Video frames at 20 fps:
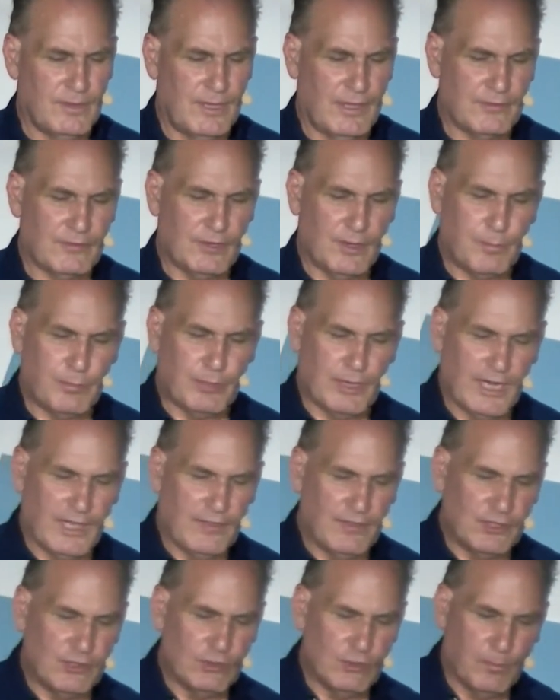Father, I
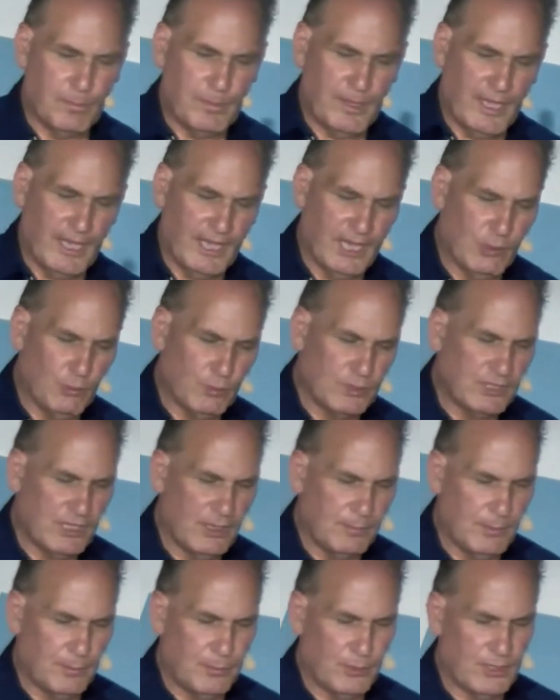pray that your power would
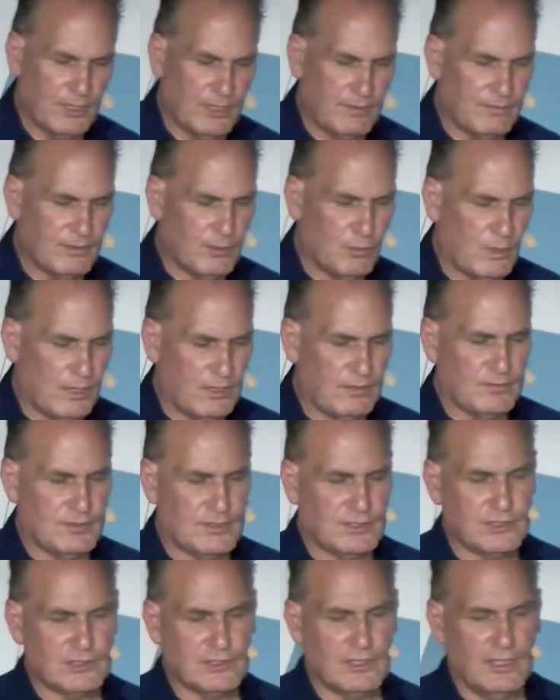come upon every one of
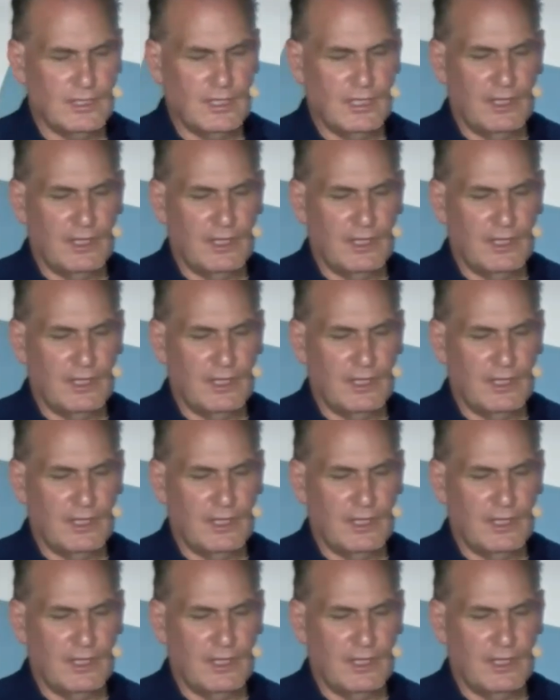us,